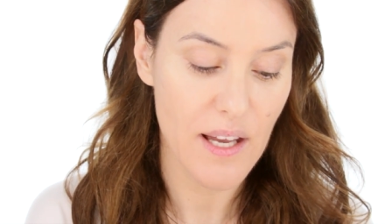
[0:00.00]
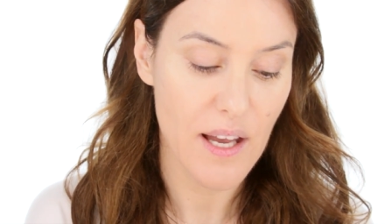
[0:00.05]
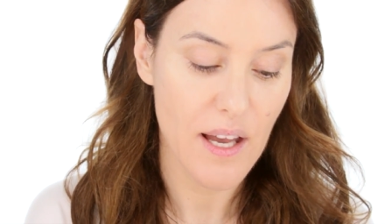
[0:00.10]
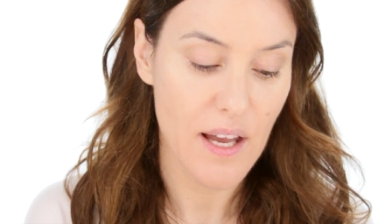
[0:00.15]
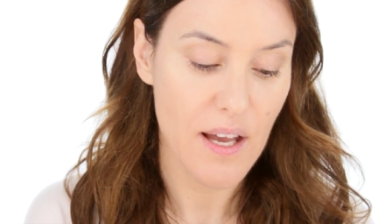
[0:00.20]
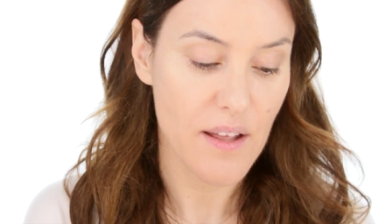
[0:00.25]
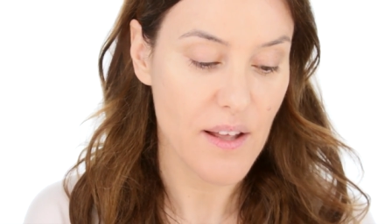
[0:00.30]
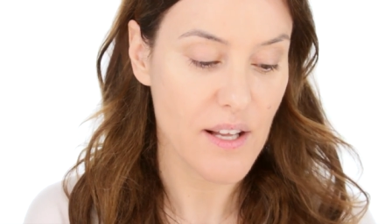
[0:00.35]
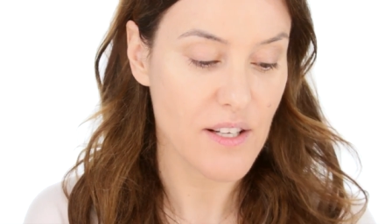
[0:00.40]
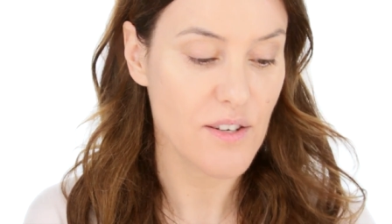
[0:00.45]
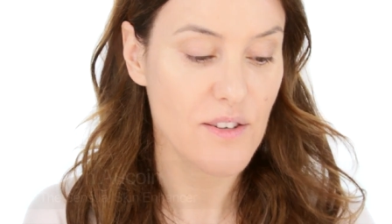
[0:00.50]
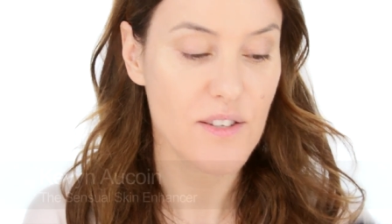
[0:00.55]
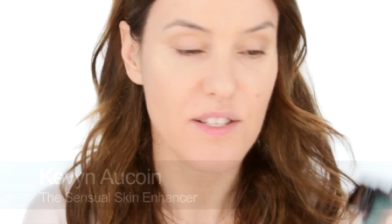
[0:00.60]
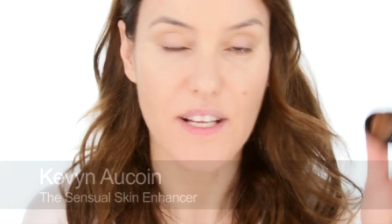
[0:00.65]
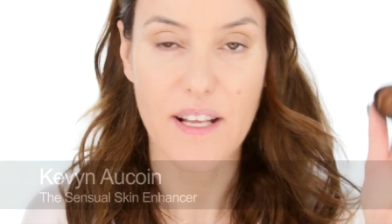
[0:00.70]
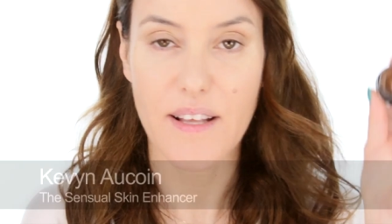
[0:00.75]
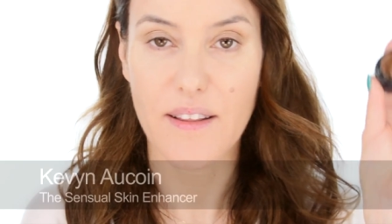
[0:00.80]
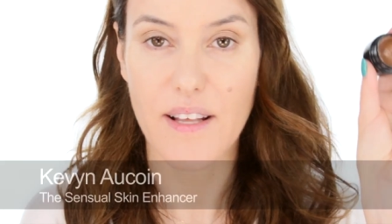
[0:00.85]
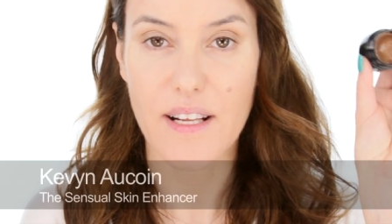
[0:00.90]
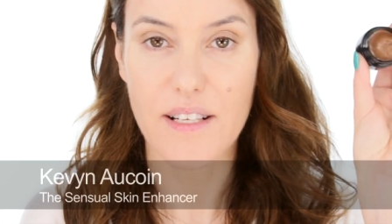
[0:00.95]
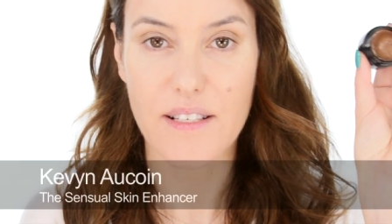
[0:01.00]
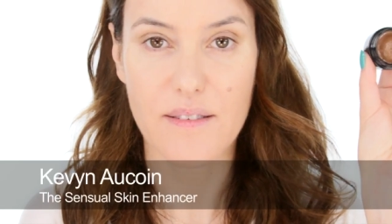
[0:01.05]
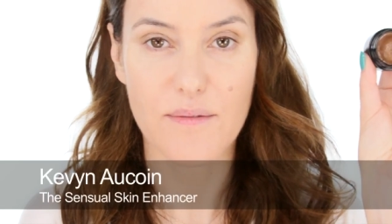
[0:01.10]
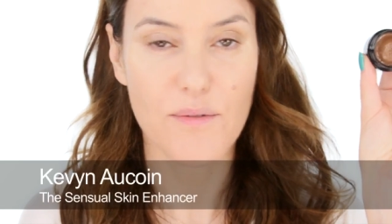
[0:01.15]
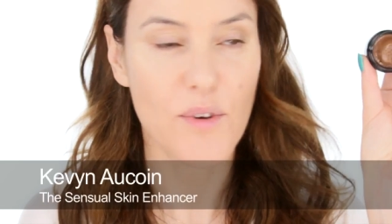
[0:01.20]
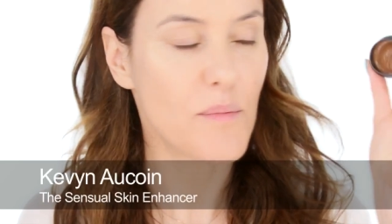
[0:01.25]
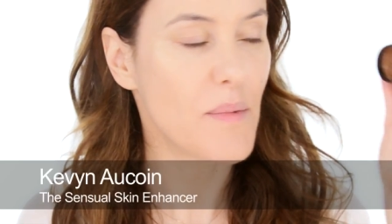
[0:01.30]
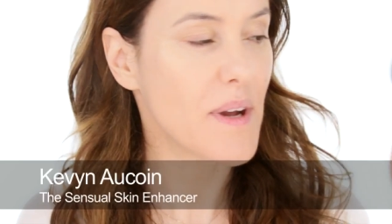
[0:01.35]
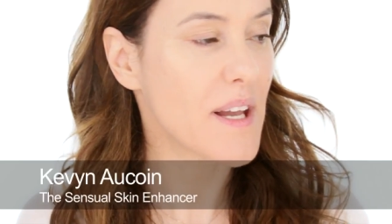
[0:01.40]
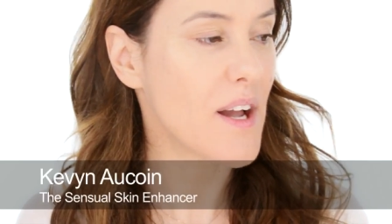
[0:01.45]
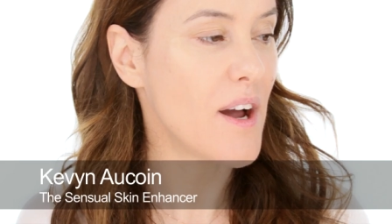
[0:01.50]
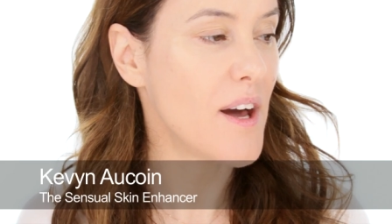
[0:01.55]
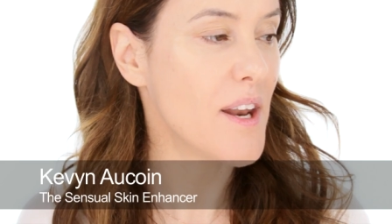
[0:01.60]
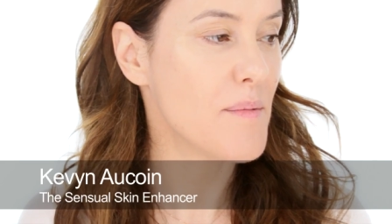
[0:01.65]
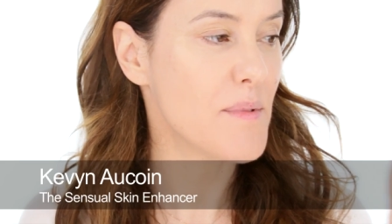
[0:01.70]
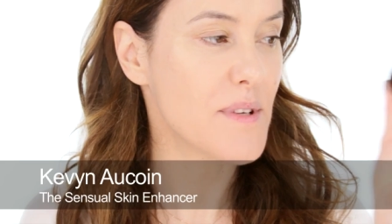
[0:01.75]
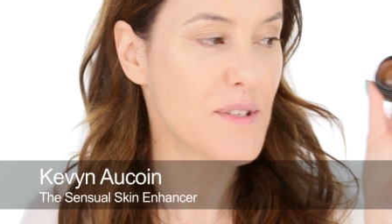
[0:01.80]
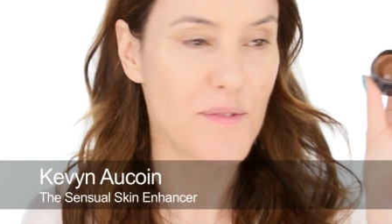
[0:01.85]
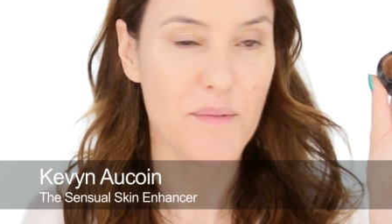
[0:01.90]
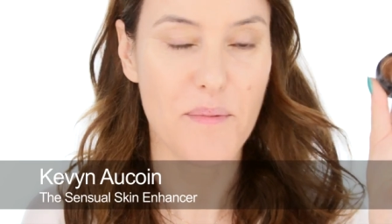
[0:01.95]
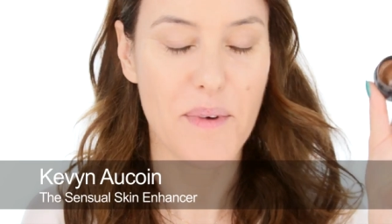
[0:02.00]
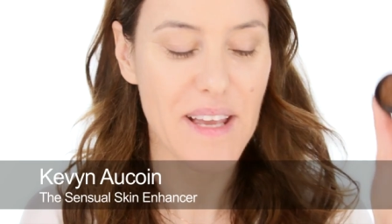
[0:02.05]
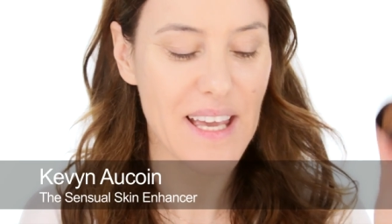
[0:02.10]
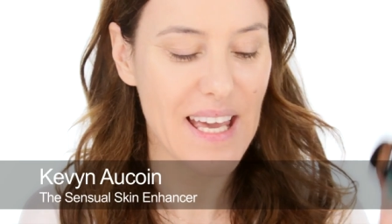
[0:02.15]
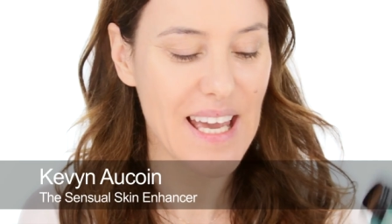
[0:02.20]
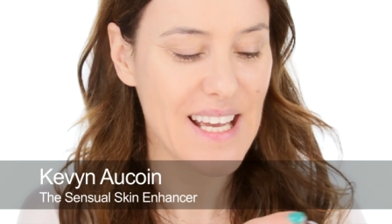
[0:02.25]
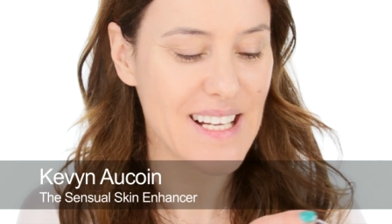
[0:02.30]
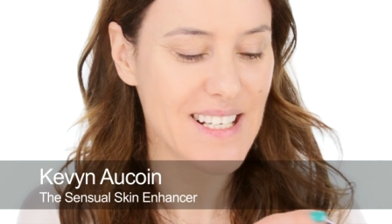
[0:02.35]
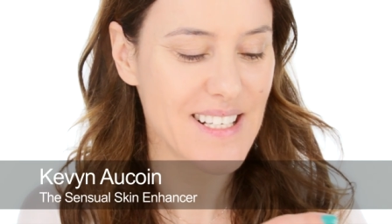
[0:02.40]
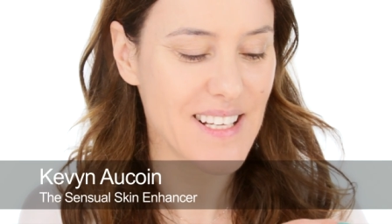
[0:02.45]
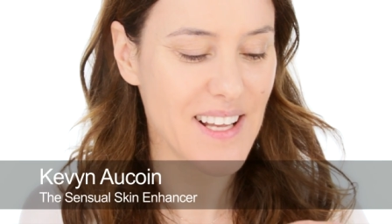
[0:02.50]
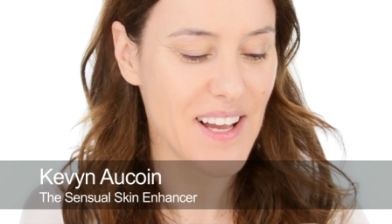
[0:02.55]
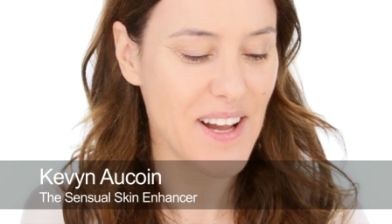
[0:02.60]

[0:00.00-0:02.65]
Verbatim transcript: I was going to say that's not my colour, but it's from my kit.